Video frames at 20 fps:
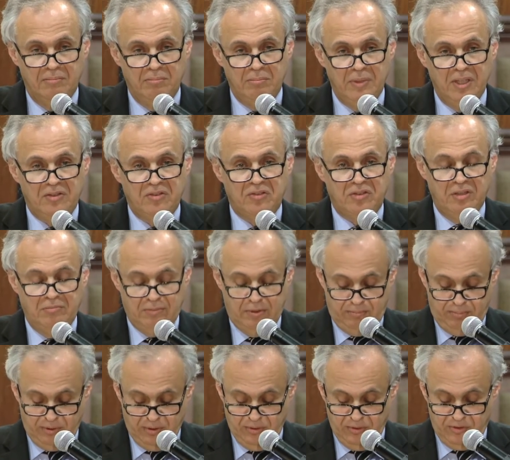midstream
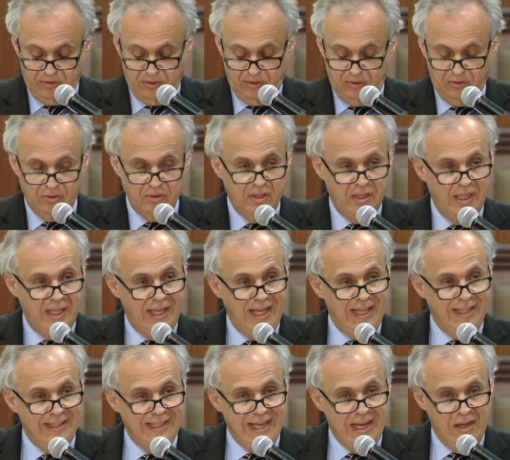approaches,
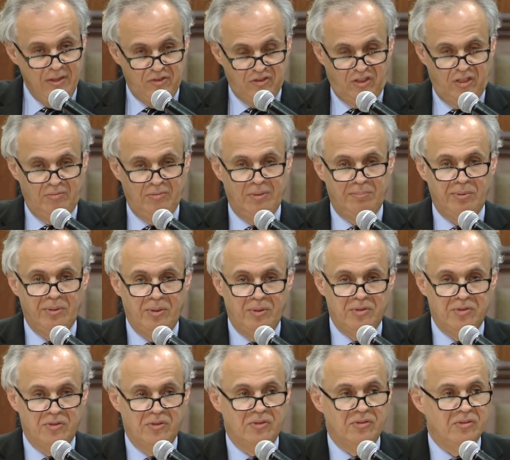and downstream
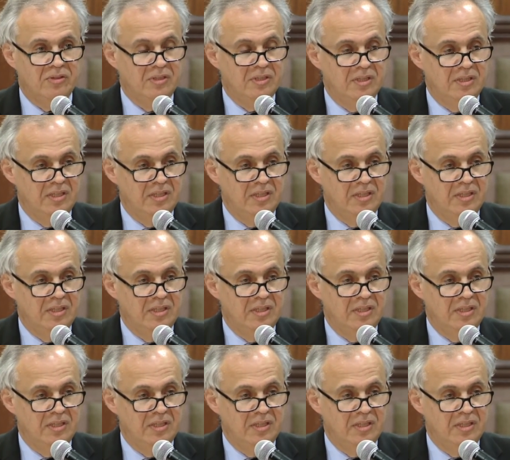approaches.